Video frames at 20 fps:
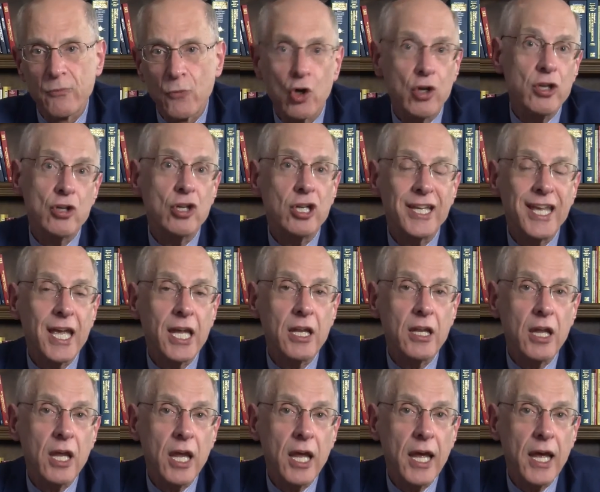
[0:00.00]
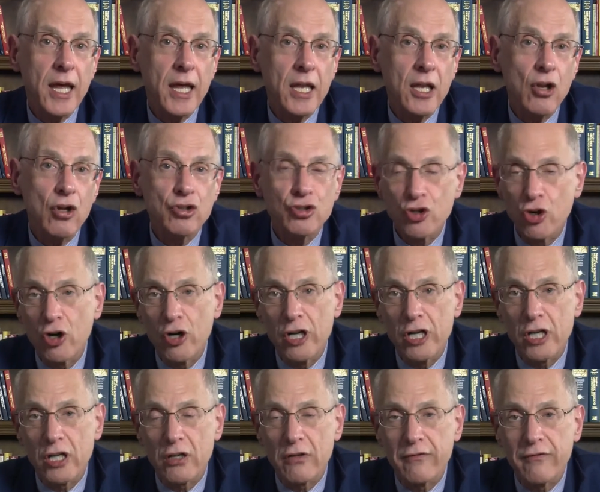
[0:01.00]
Or you could get an
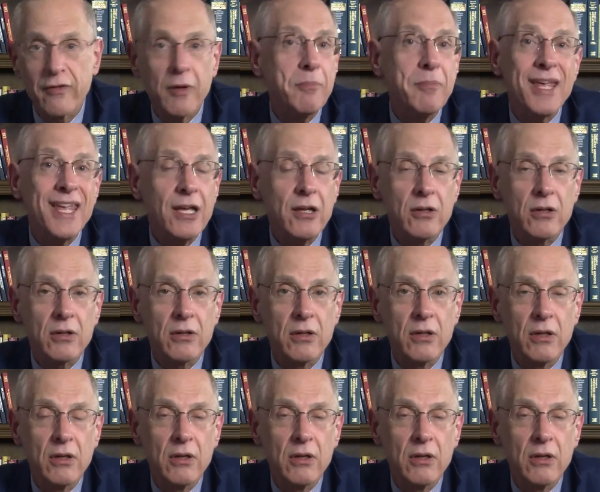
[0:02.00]
alternative, a pill,